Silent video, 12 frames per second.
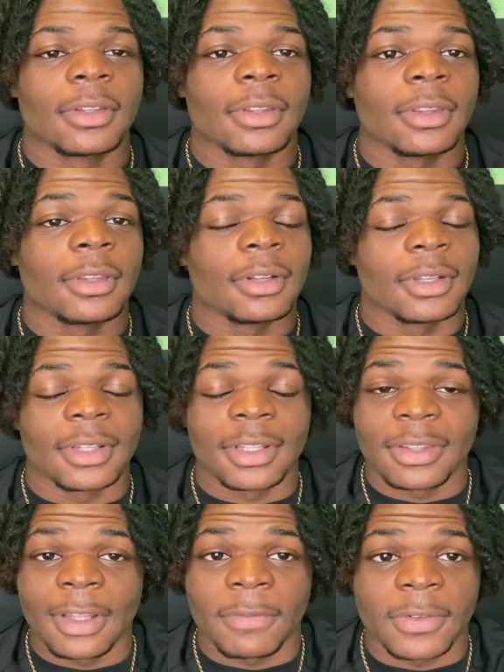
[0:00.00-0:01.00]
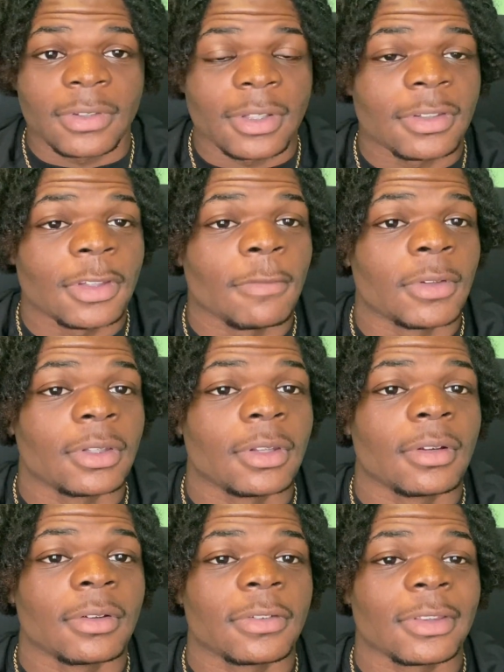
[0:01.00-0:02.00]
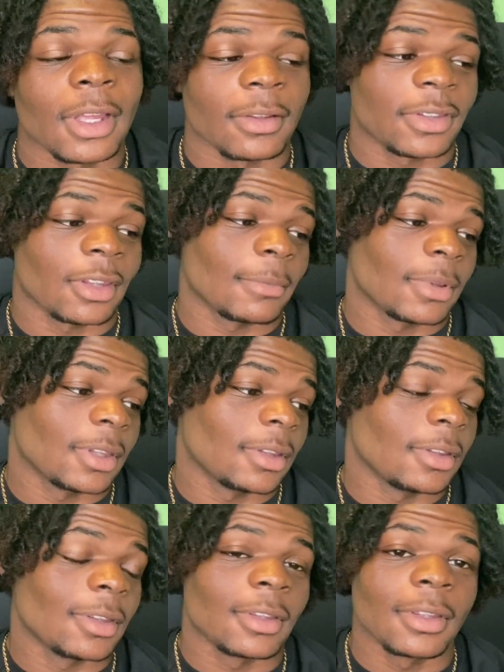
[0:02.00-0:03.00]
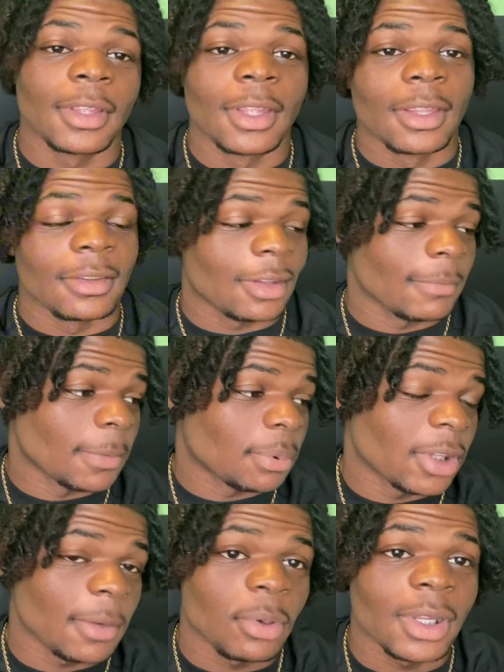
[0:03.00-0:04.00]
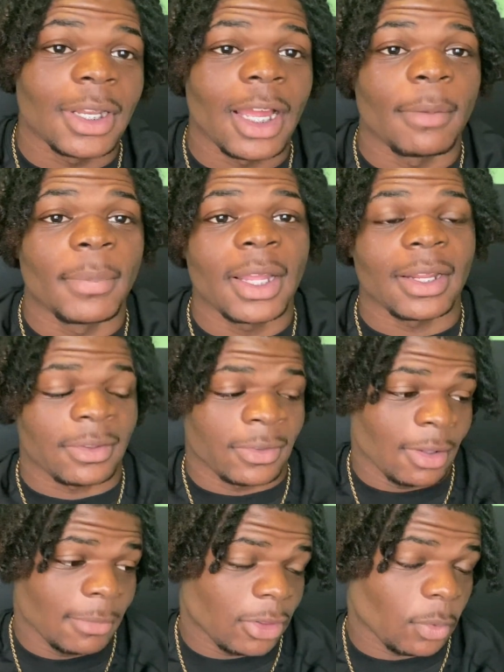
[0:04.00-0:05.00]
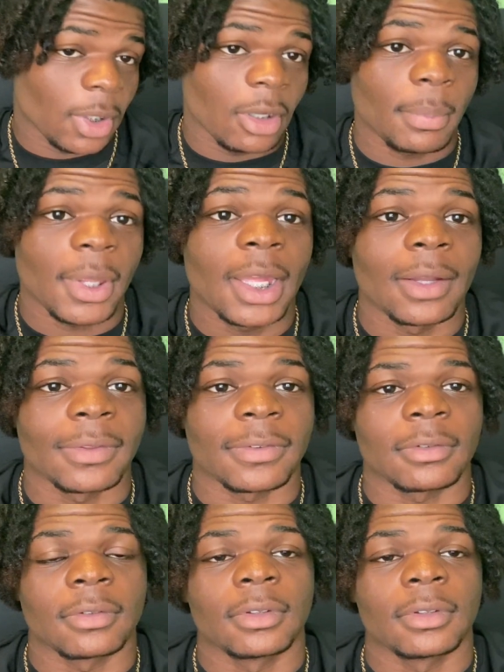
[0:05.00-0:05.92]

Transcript: You done did that for six, 7 years. Now Timmy, Timmy pre-diabetic. Timmy, 300 pounds.